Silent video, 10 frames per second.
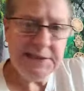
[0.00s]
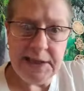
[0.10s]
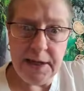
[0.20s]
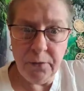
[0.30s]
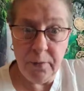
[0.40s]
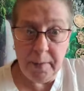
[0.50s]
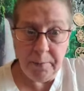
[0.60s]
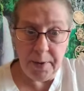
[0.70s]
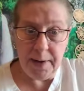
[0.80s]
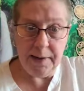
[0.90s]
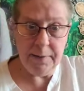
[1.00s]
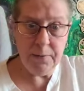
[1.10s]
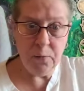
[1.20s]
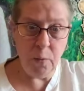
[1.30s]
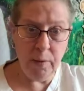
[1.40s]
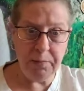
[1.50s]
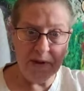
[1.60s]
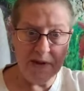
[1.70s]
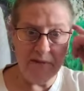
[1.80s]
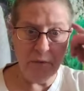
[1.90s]
Yeah, remember, eh? What we
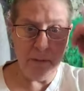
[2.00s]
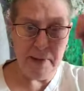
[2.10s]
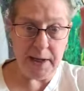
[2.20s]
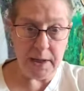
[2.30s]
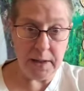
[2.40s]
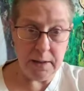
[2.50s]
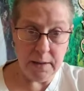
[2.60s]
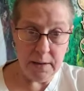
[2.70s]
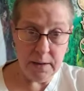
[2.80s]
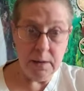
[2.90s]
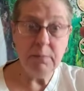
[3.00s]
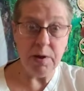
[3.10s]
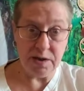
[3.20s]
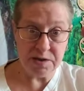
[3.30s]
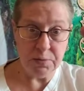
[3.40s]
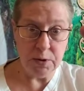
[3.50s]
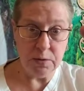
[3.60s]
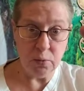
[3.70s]
believe we make possible.